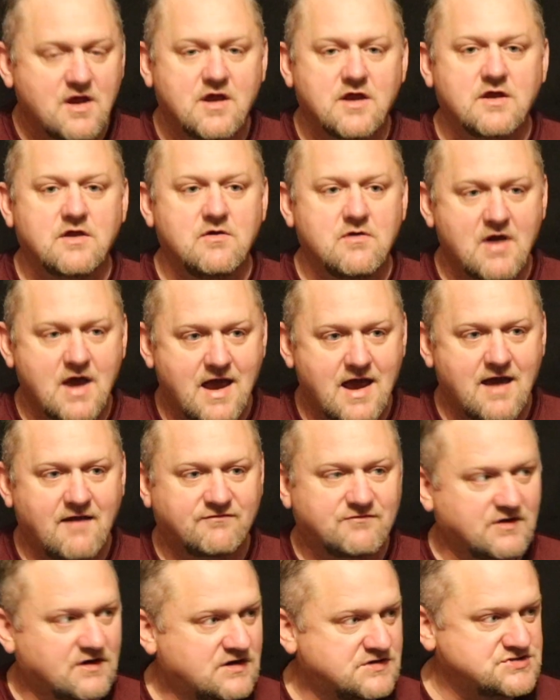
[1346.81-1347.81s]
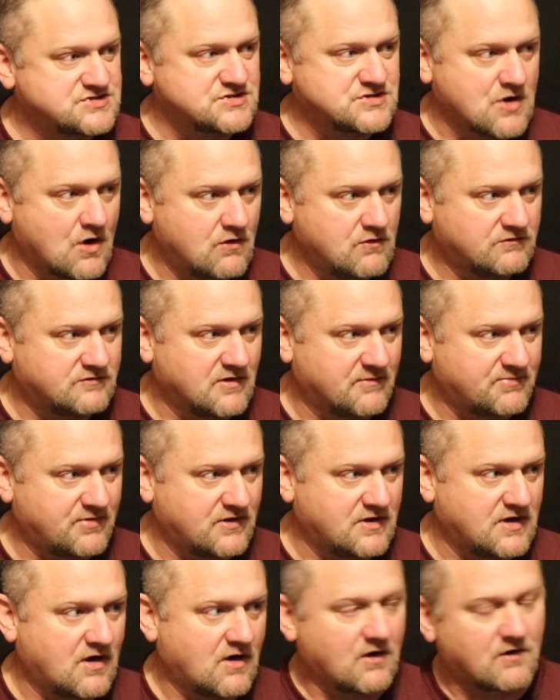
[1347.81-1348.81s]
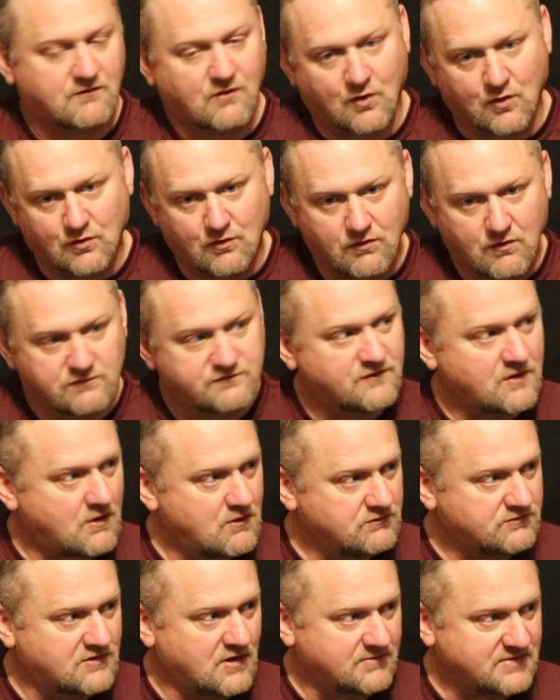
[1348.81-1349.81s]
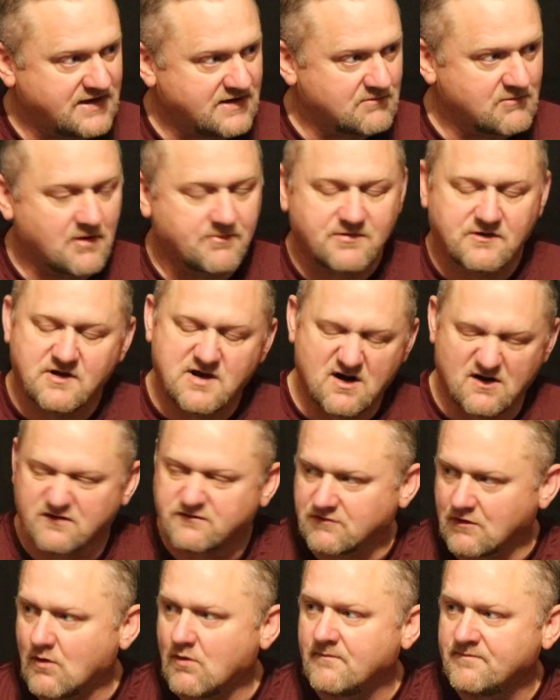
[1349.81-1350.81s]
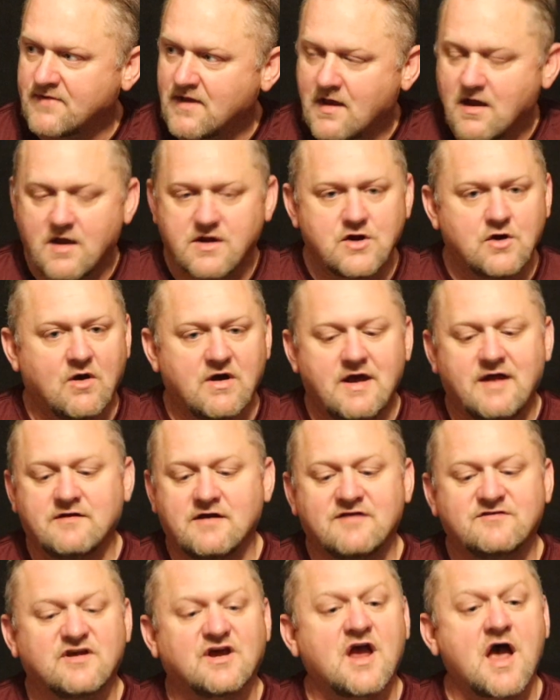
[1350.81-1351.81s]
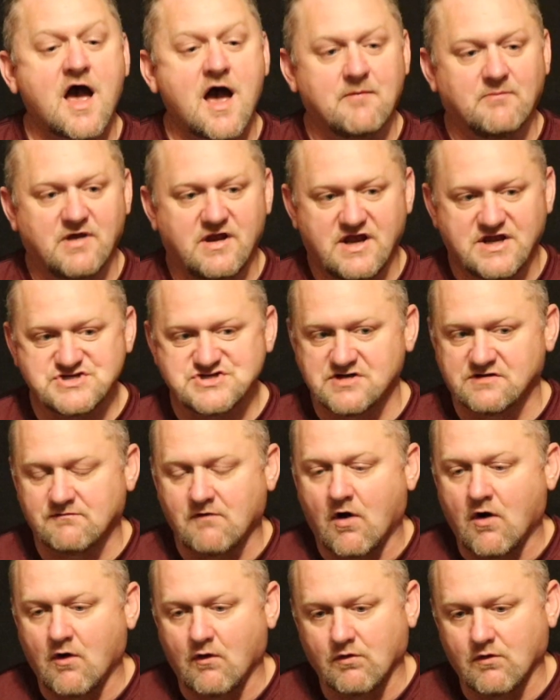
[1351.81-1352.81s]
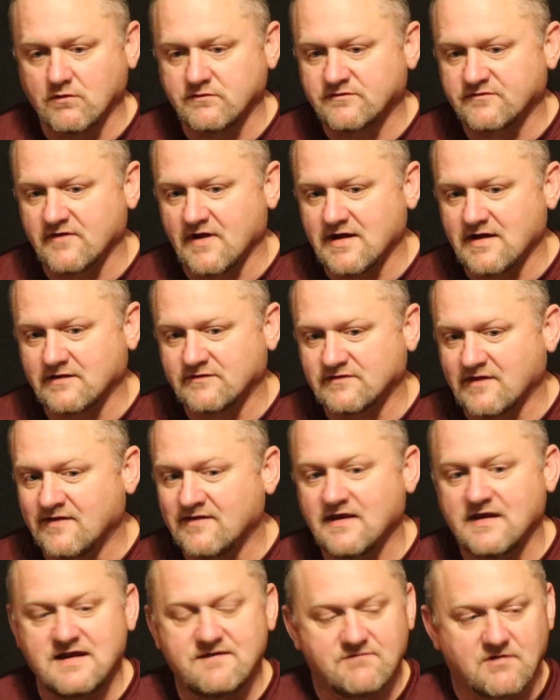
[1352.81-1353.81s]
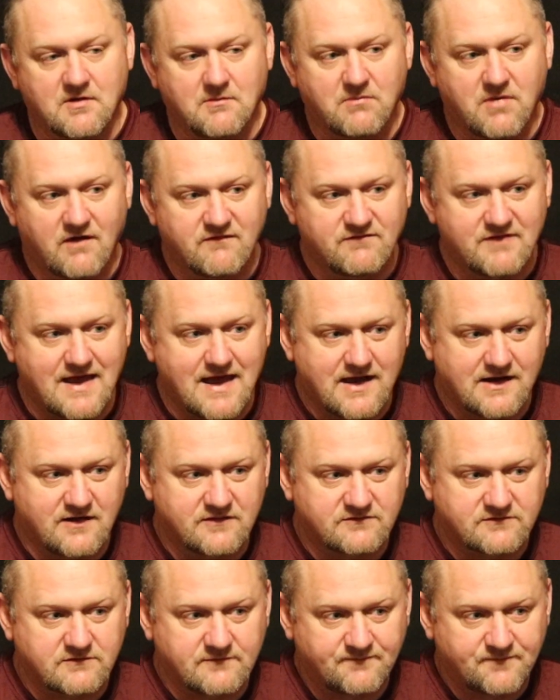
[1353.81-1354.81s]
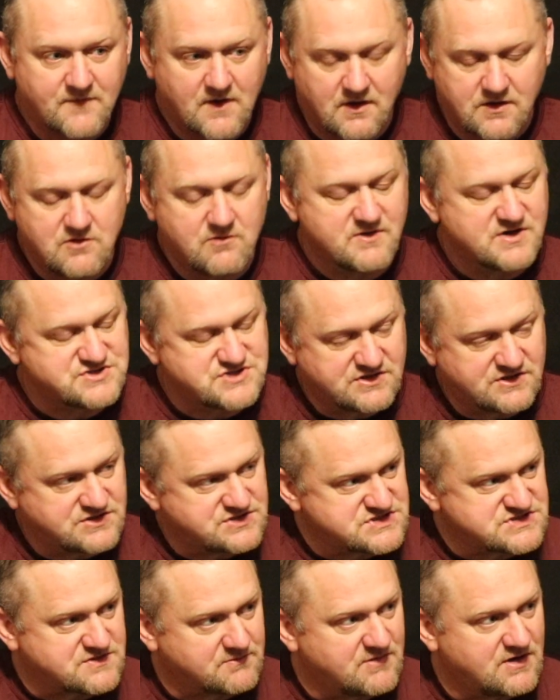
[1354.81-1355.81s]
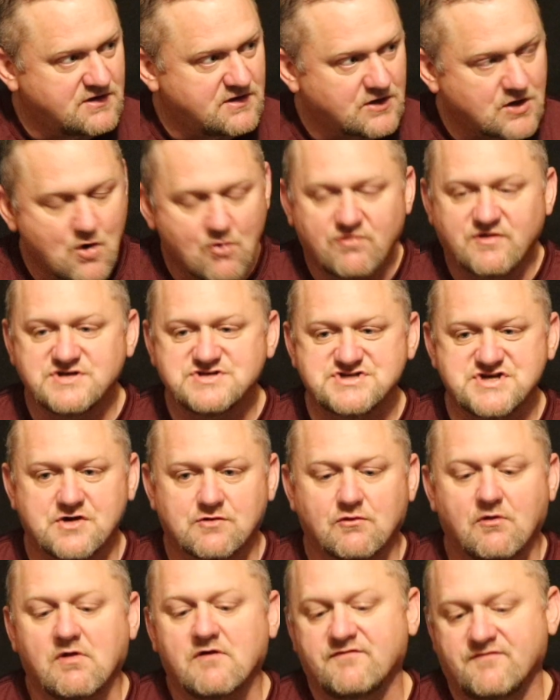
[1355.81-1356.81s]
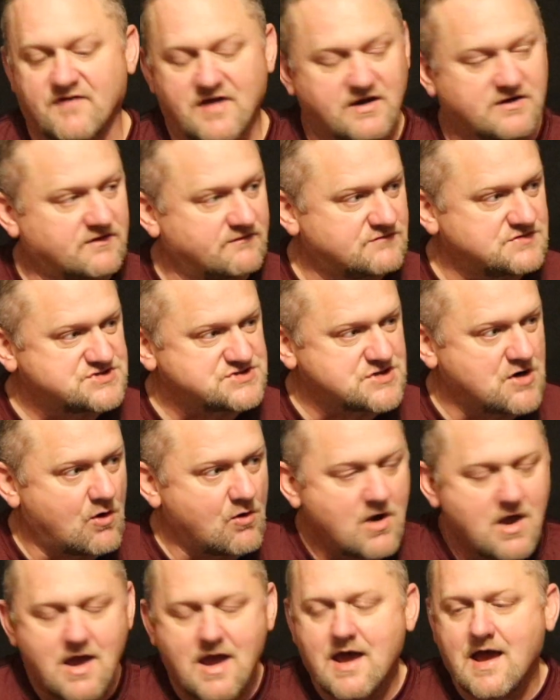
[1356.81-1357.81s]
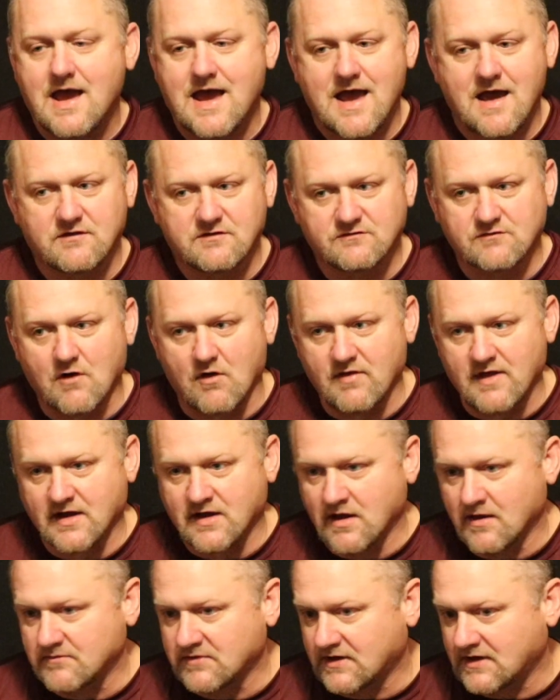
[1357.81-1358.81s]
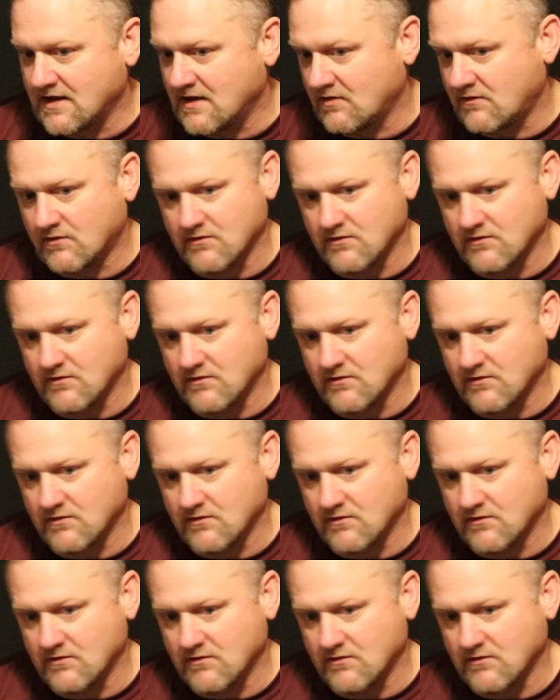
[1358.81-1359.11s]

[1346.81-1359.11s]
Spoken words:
You have to get your toes up in the air, curl those toes up, get them up in the air. So it's a combination of all those things. And then even above that, it's, you mentioned it just a minute ago, the general effect of the show. How does all that come together?